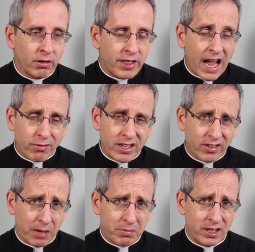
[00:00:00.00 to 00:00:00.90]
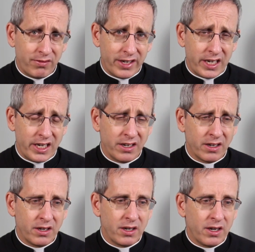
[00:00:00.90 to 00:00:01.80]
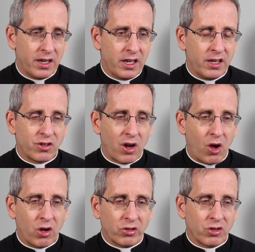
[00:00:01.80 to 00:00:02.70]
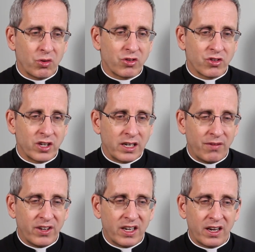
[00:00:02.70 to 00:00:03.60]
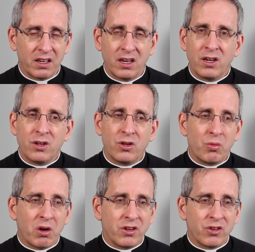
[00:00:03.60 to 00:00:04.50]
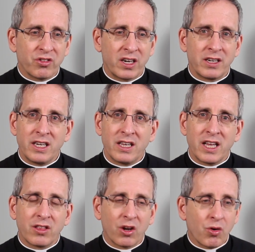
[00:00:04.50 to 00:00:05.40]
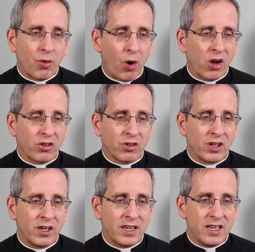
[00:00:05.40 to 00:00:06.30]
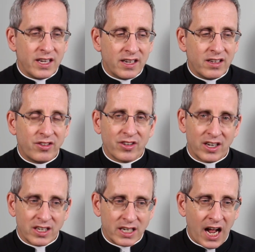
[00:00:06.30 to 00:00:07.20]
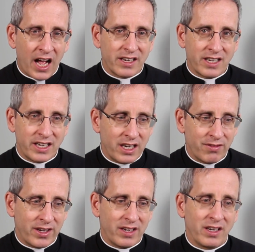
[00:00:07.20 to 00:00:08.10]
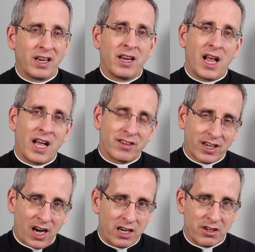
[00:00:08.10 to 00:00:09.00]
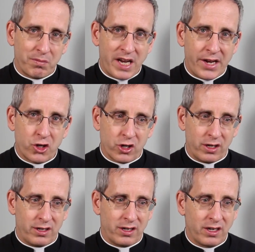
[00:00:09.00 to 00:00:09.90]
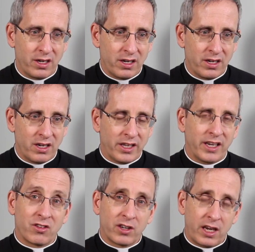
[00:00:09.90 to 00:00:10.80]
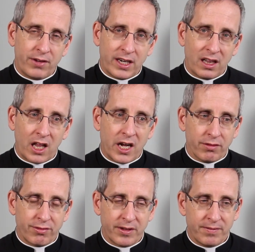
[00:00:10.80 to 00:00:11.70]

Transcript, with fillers: that receptivity is also significant to understanding that the cross is not given as a condemnation, that it's given in love.